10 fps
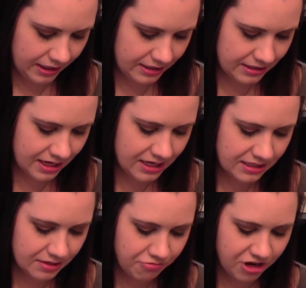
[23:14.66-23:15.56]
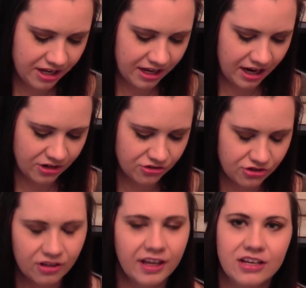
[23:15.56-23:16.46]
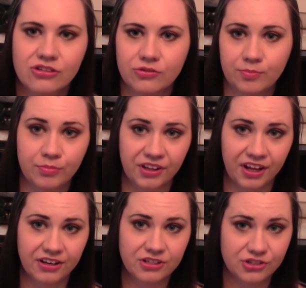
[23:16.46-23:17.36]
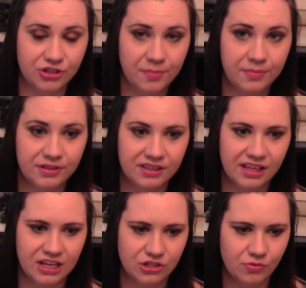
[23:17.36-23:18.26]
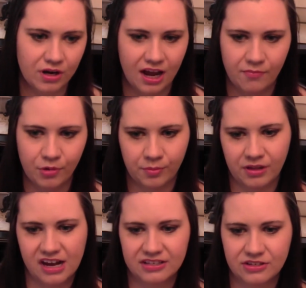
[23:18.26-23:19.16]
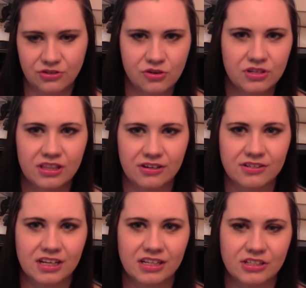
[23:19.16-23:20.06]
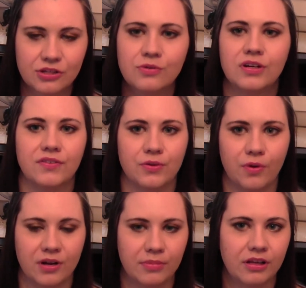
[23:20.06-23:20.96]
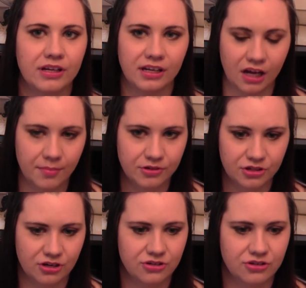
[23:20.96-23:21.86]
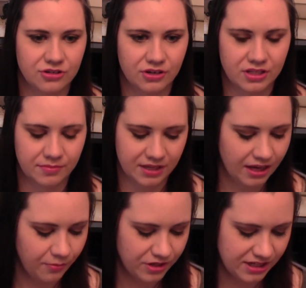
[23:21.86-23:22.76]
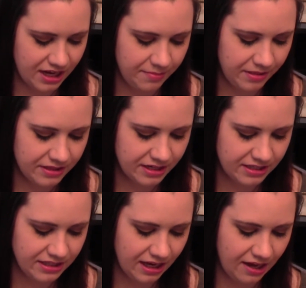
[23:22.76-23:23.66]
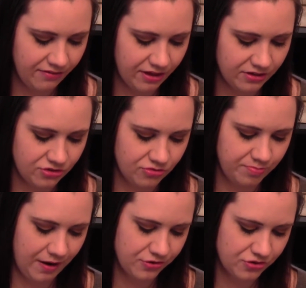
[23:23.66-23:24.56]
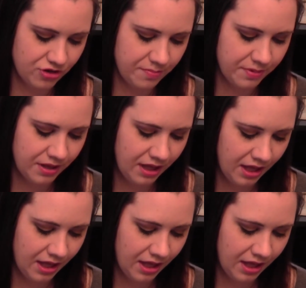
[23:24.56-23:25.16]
It's nice to bring an extra like plug strip in case you want to have more plugs, because usually there's like 2, and if you want to plug in a couple chargers or something at one time, it's nice to have like a power strip.